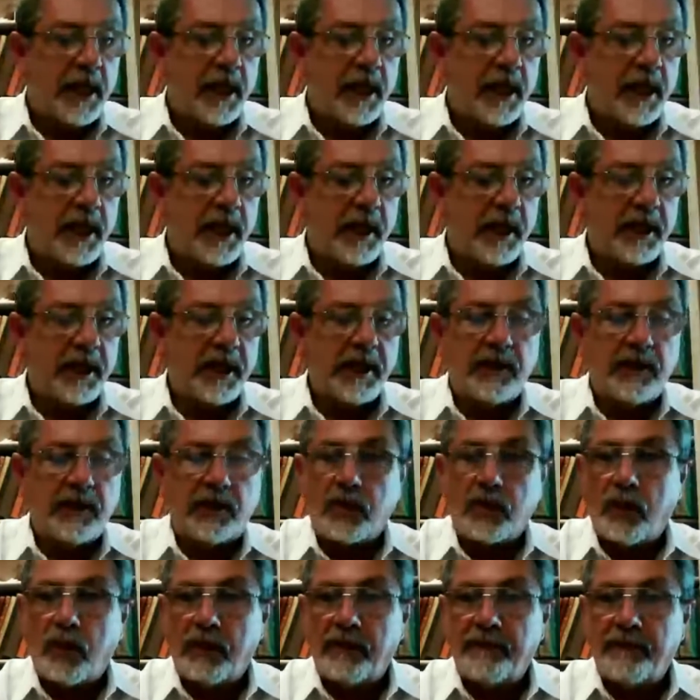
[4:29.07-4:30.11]

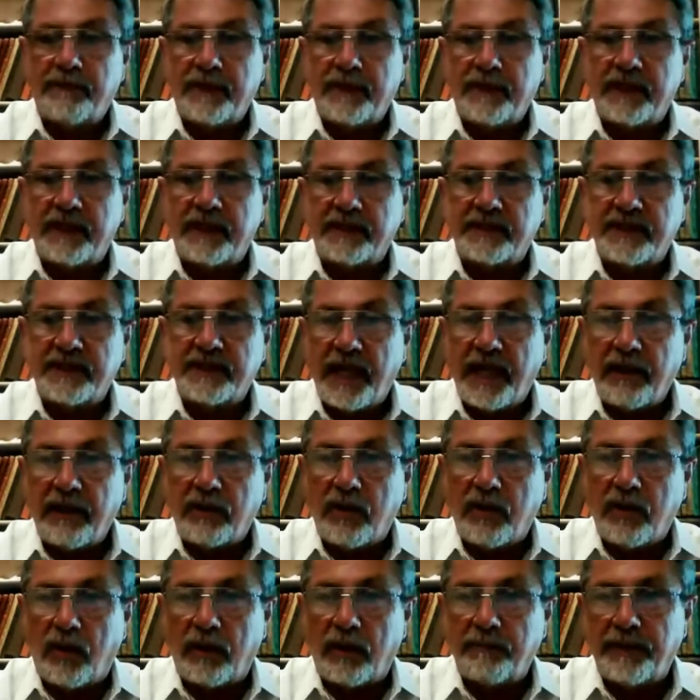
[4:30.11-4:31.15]
the state
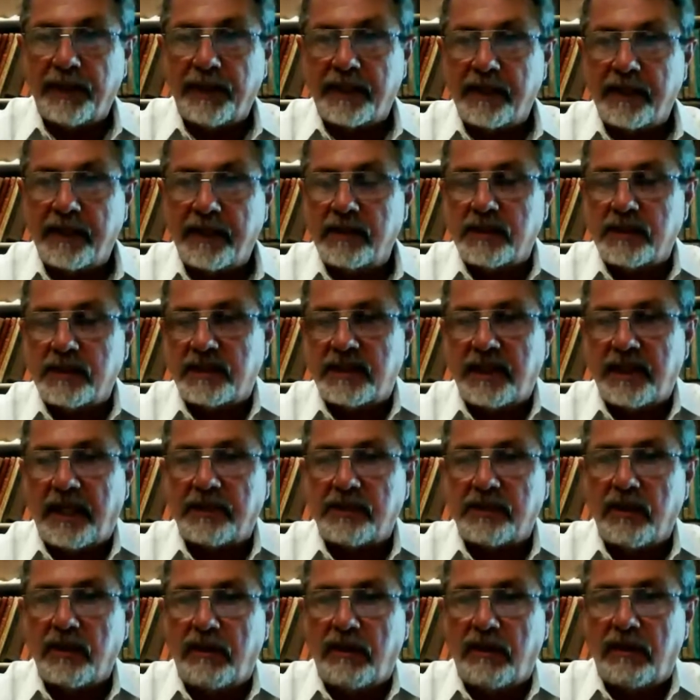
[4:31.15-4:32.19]
court, because the
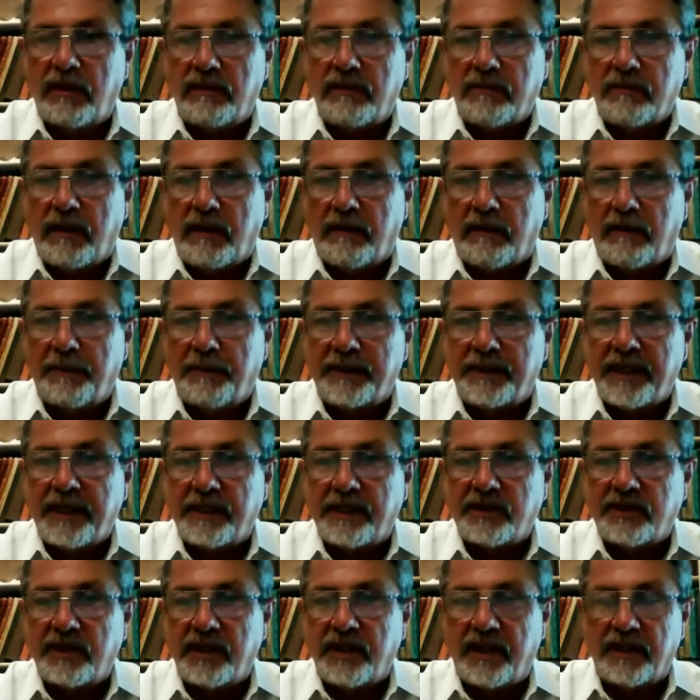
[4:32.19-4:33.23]
statute of
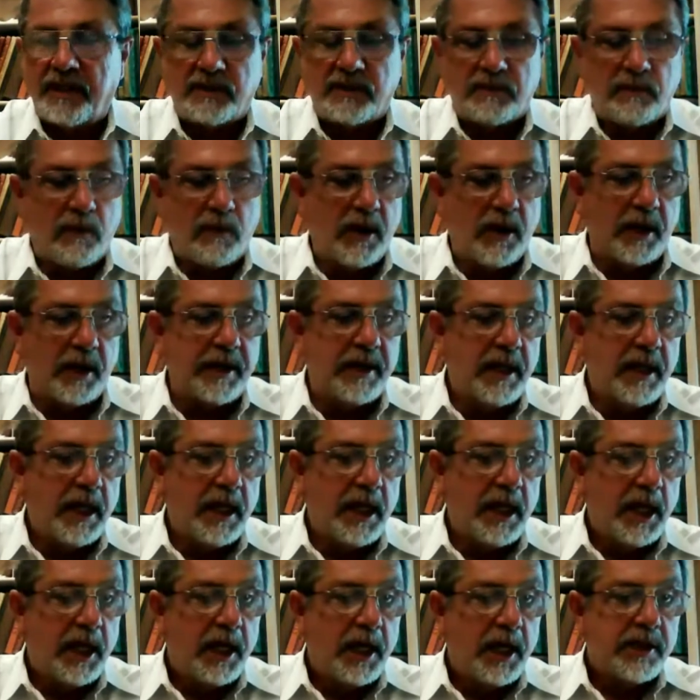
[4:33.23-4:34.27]
limitation has run.
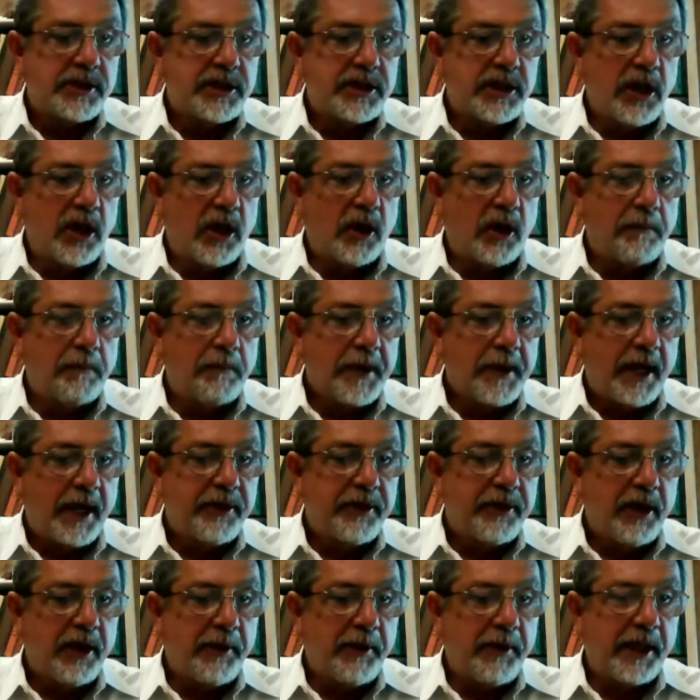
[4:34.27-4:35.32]
So
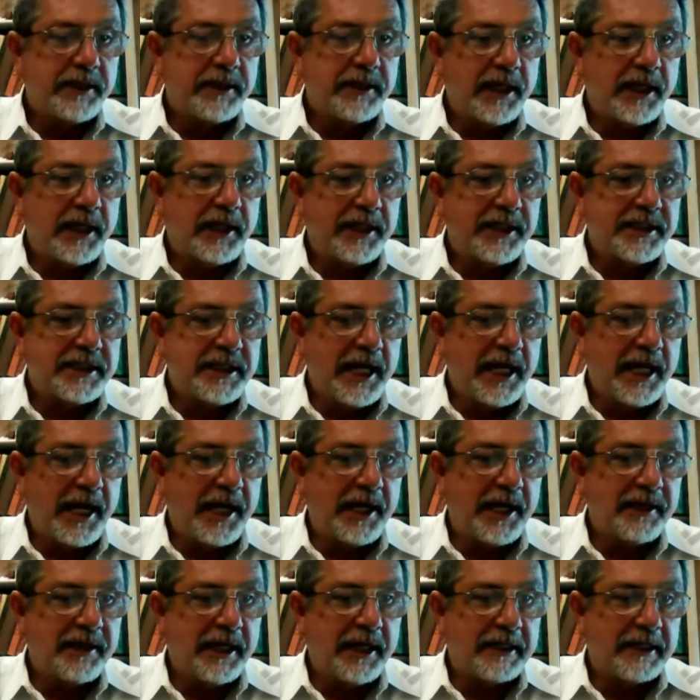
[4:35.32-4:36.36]
they're basically
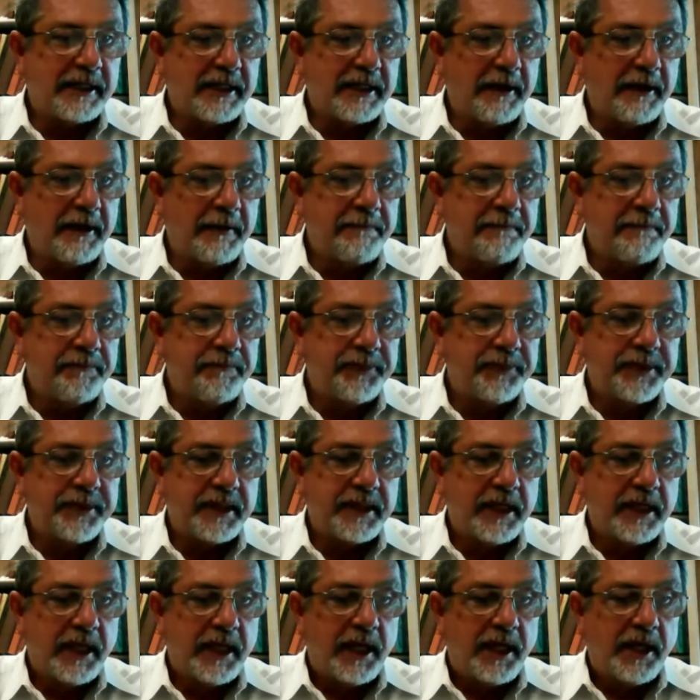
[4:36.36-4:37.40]
saying that
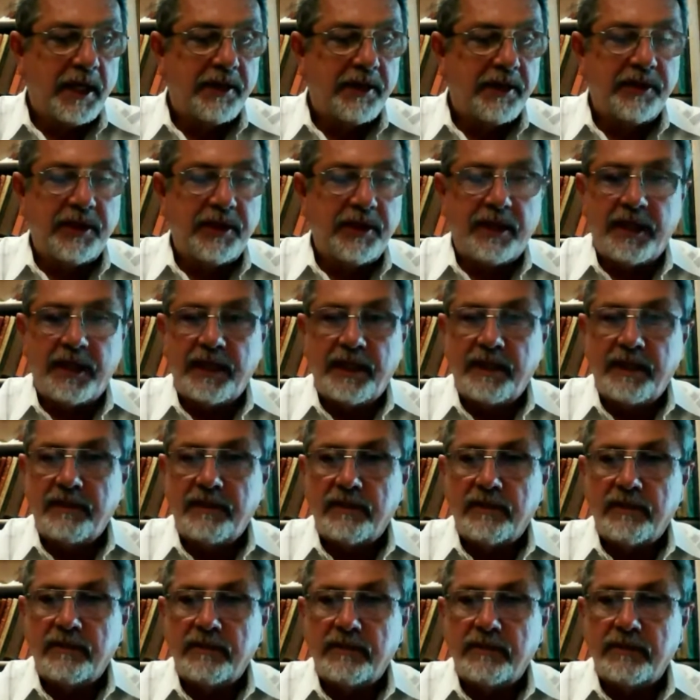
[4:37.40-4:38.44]
the
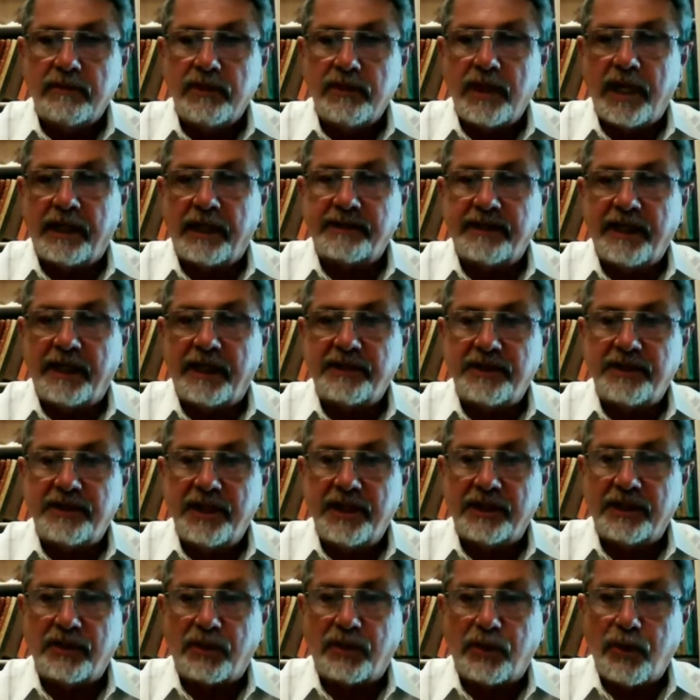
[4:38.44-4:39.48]
United States
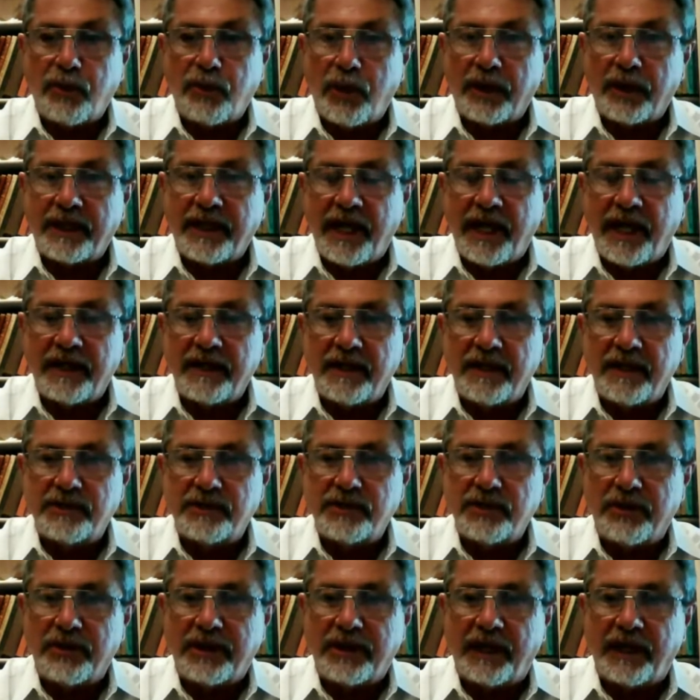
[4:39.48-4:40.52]
District Court can't
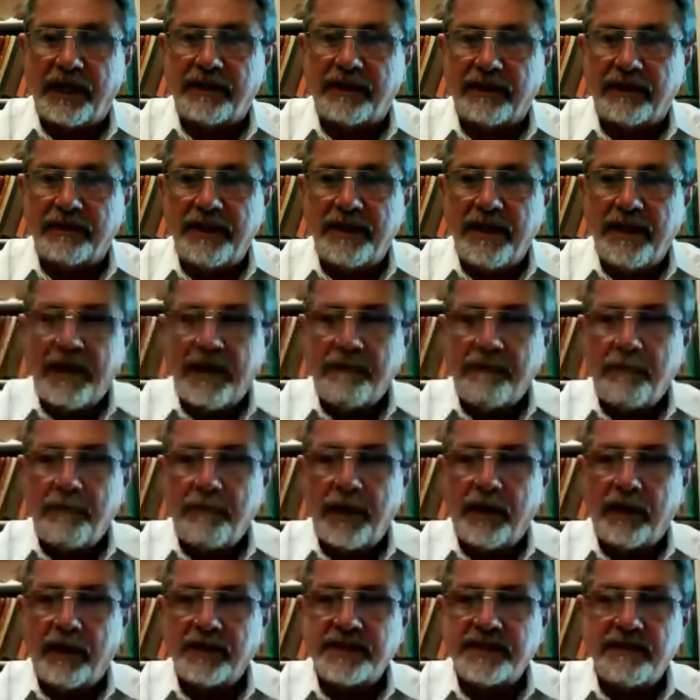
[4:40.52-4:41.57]
adjudicate the
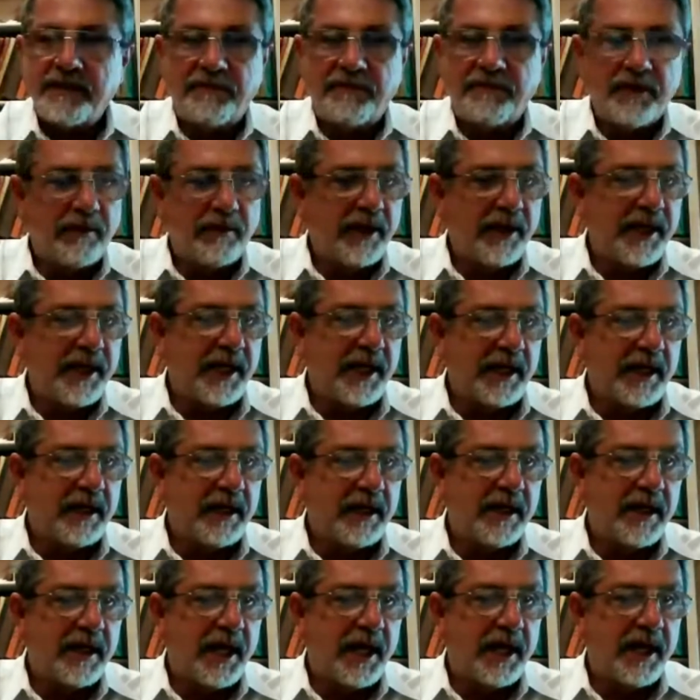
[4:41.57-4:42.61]
merits of their lien,
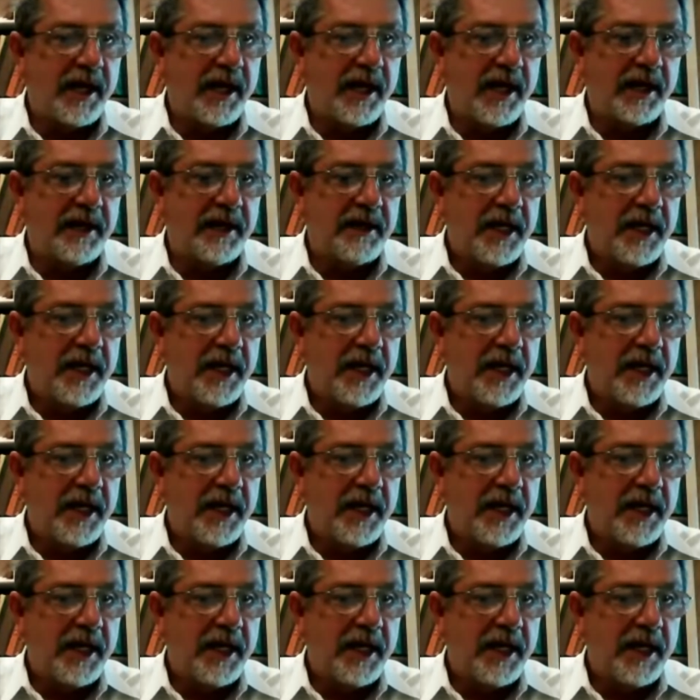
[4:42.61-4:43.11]
and